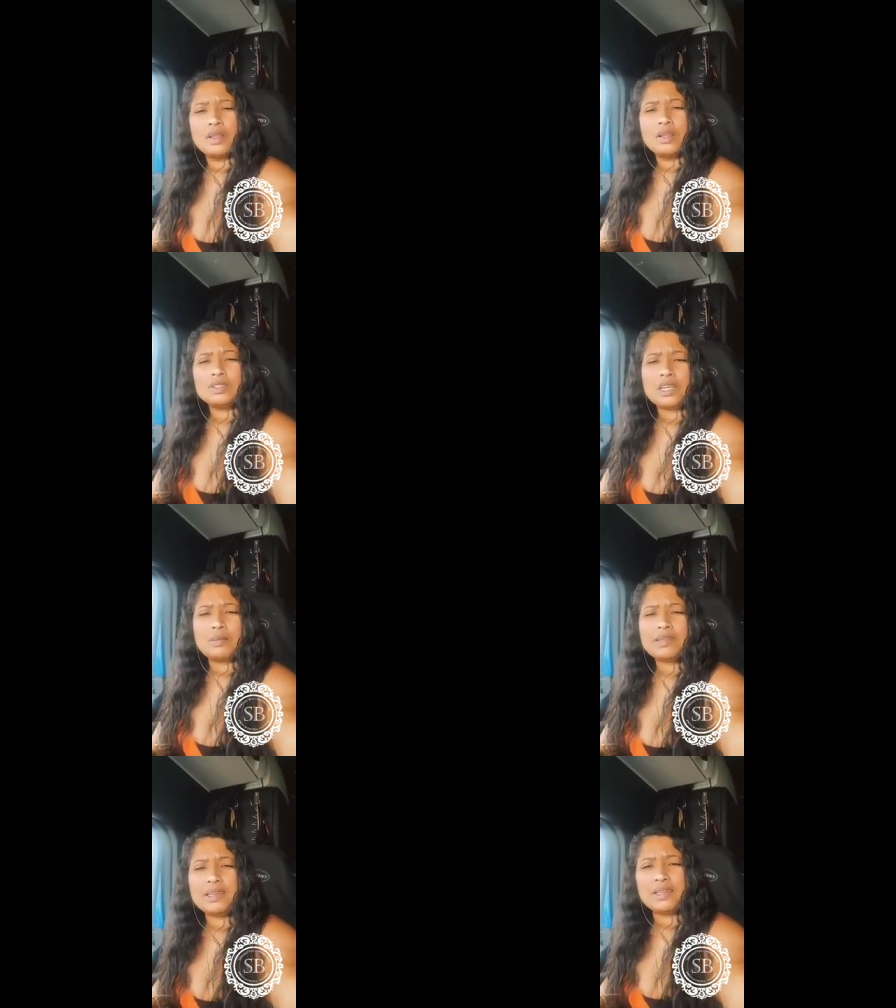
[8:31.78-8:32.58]
Shama
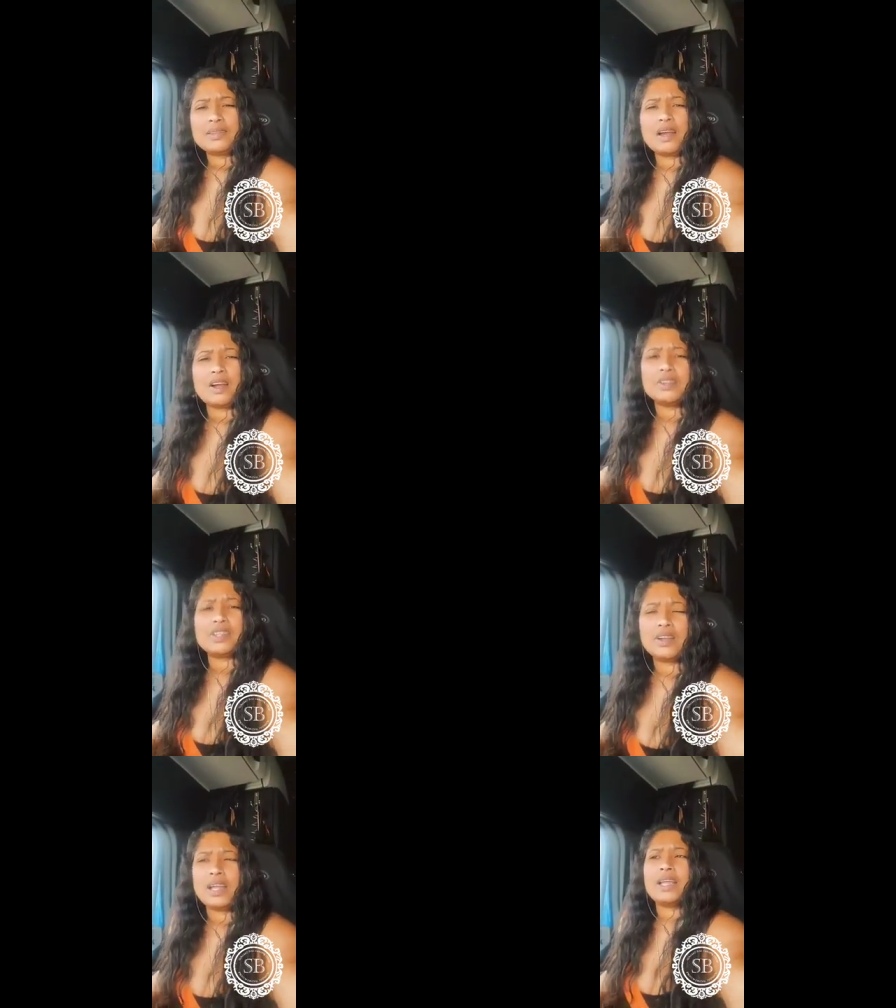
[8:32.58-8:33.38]
says, are there
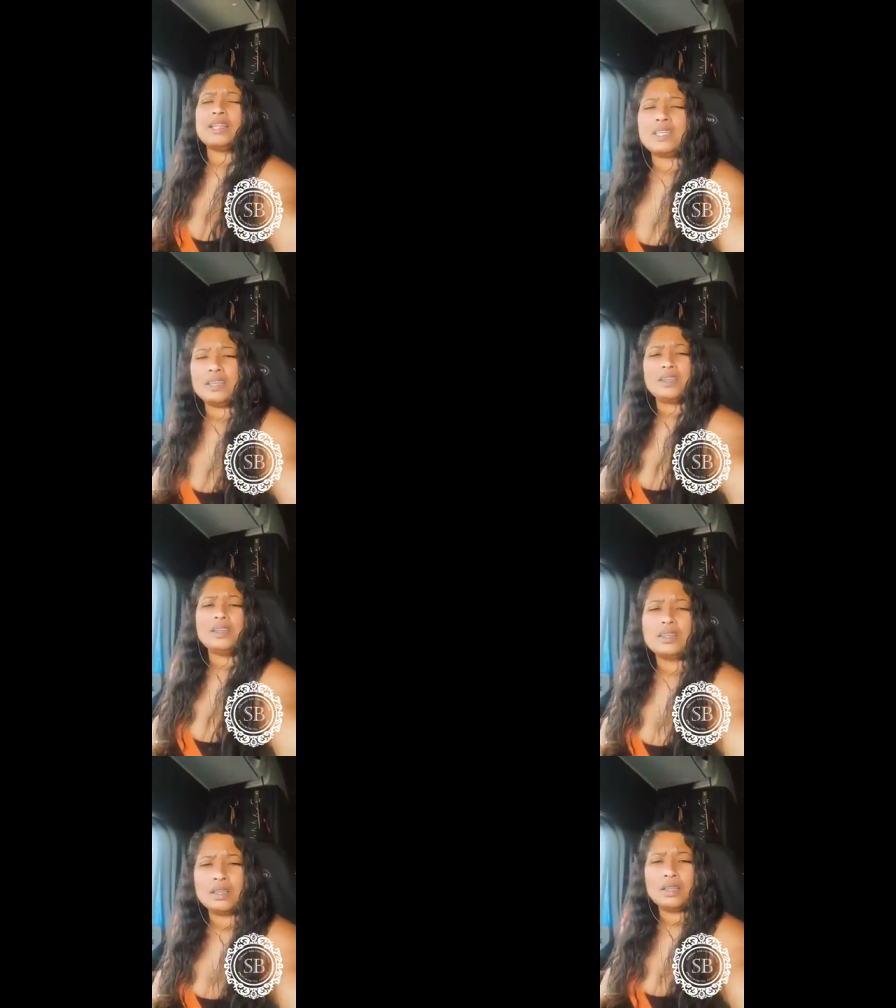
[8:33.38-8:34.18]
any
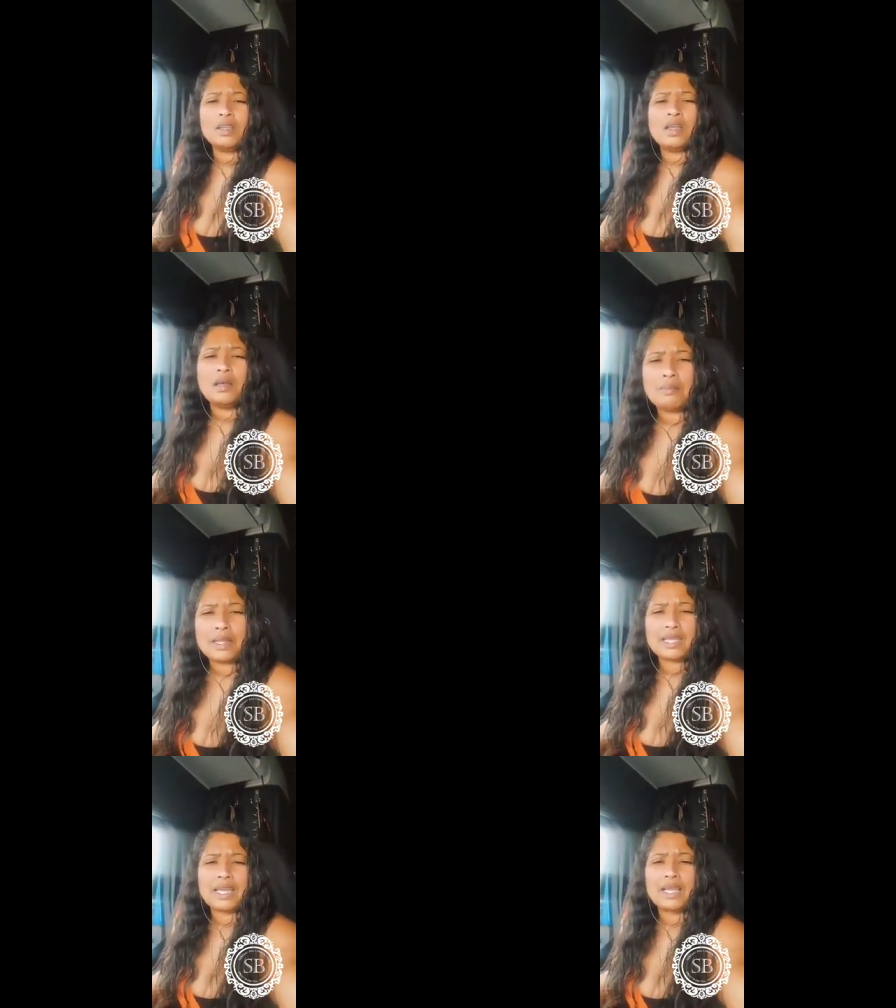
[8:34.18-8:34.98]

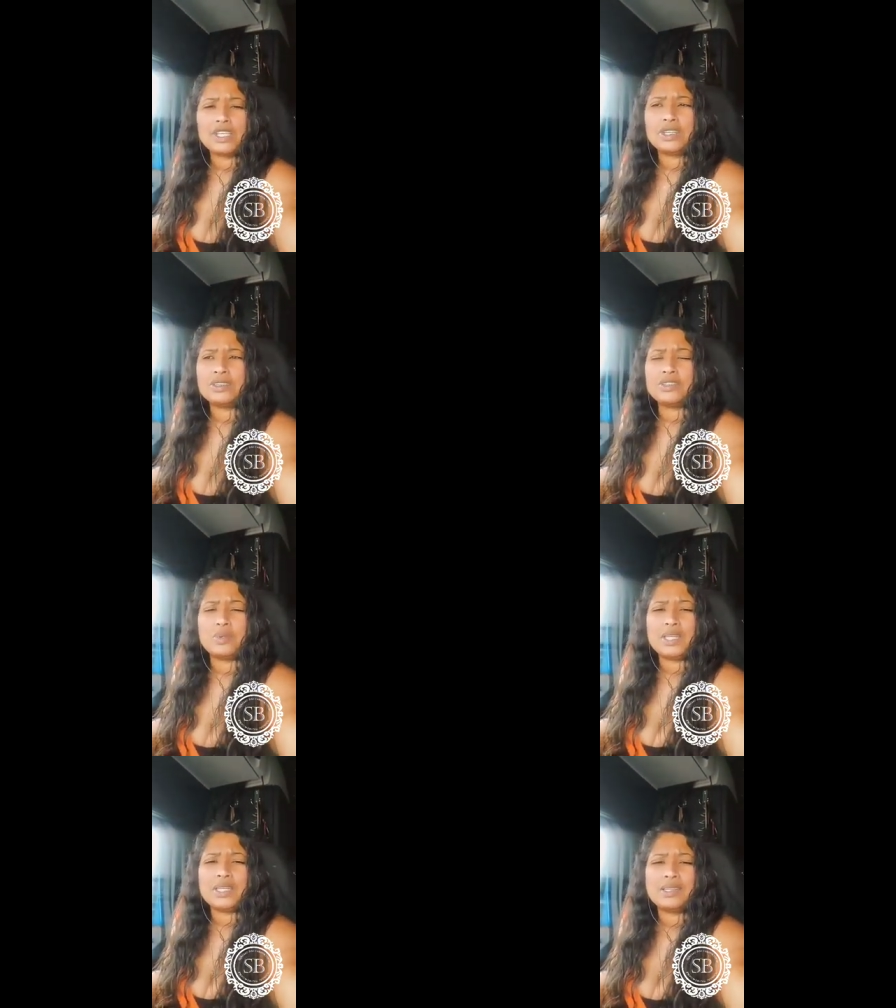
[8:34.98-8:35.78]
medications we need
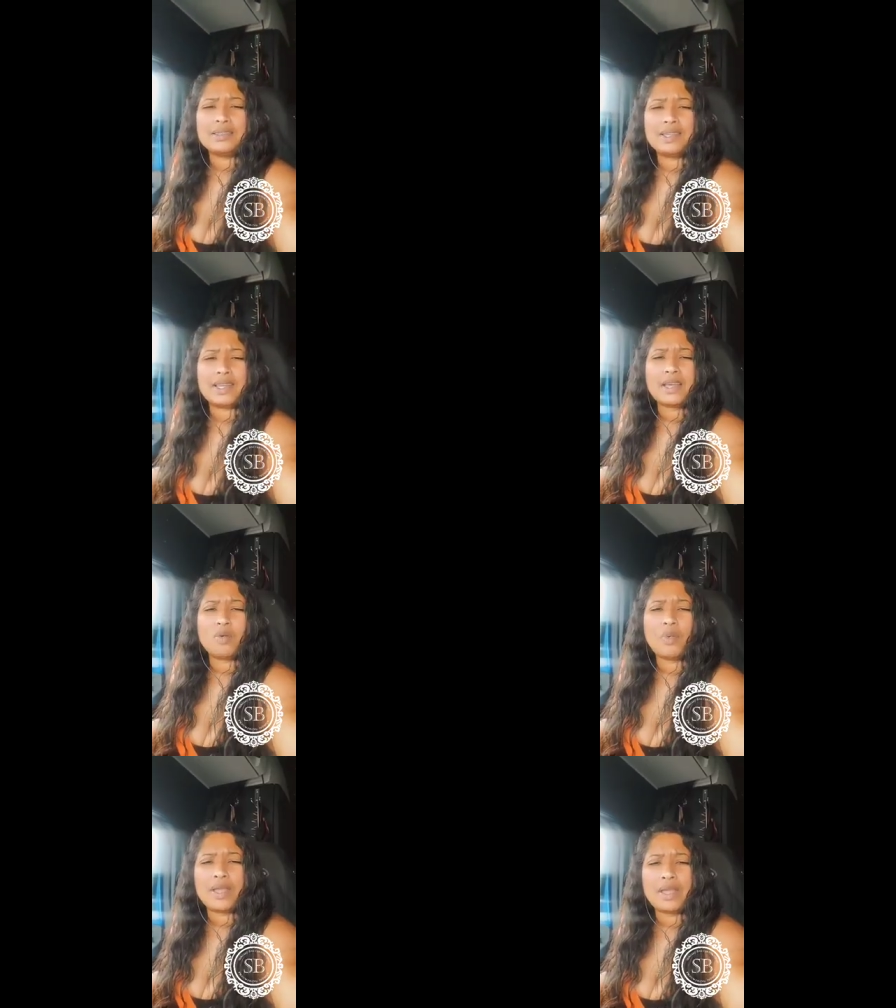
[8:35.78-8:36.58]
to stay
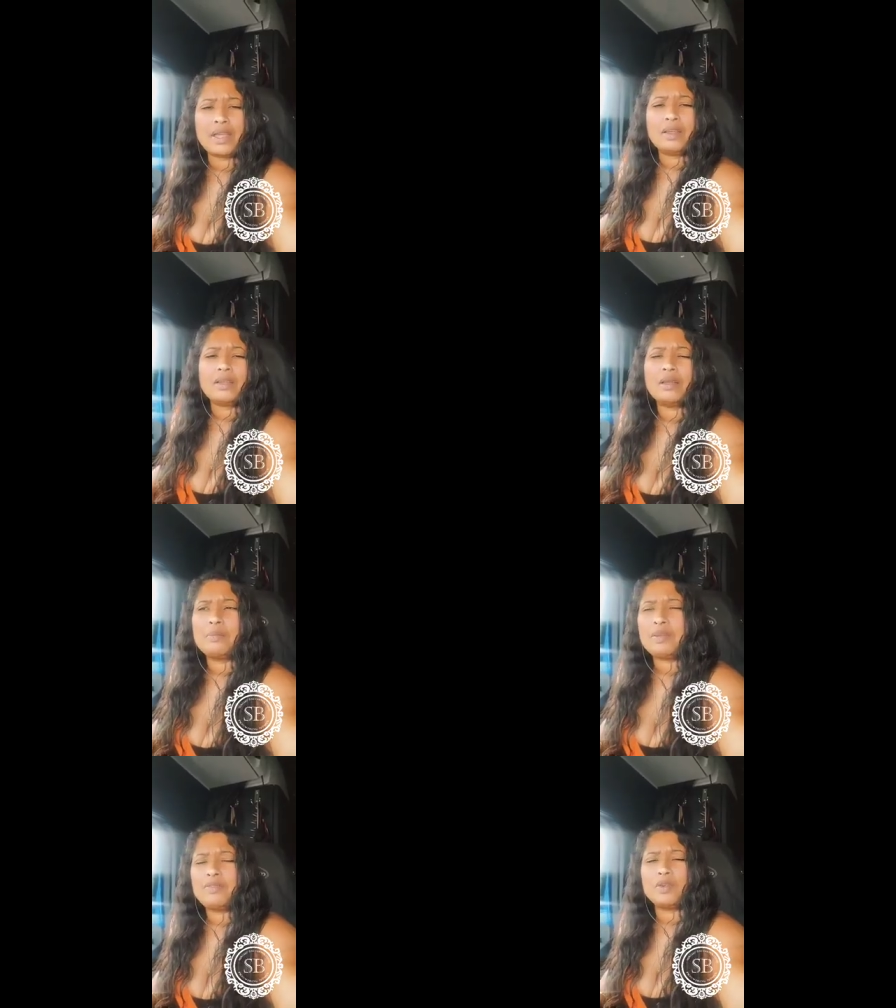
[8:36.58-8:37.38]
away
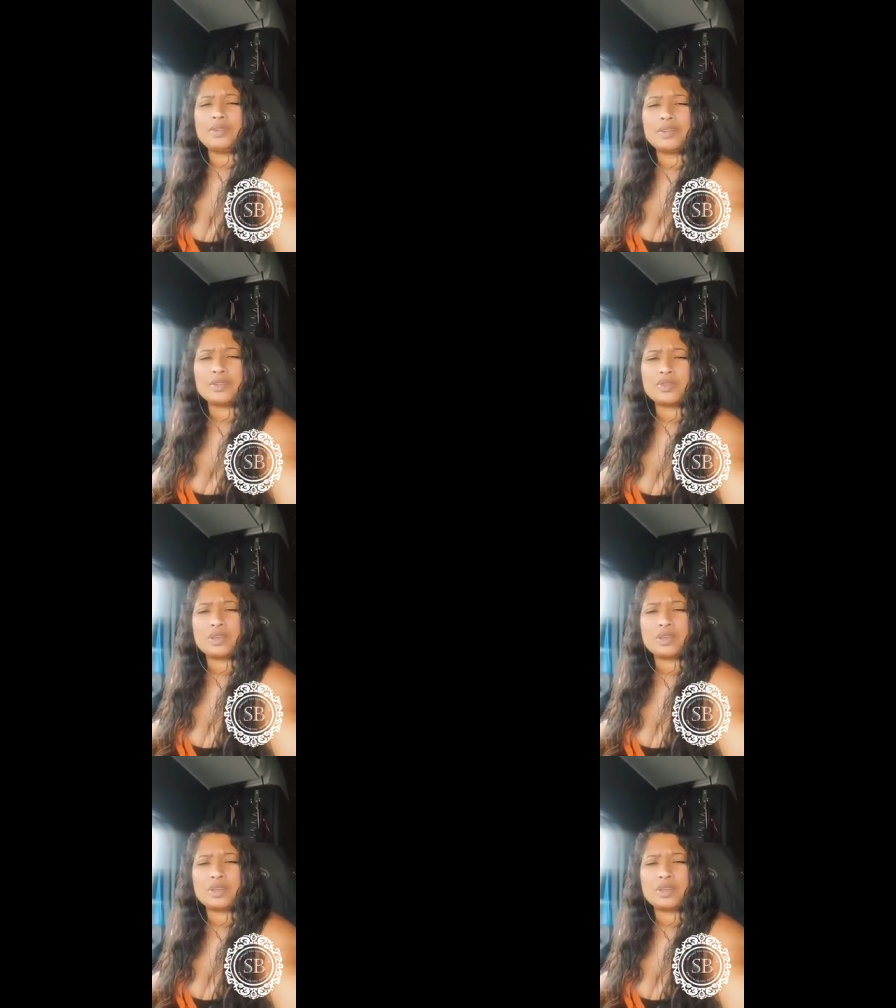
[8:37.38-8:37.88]
before surgery?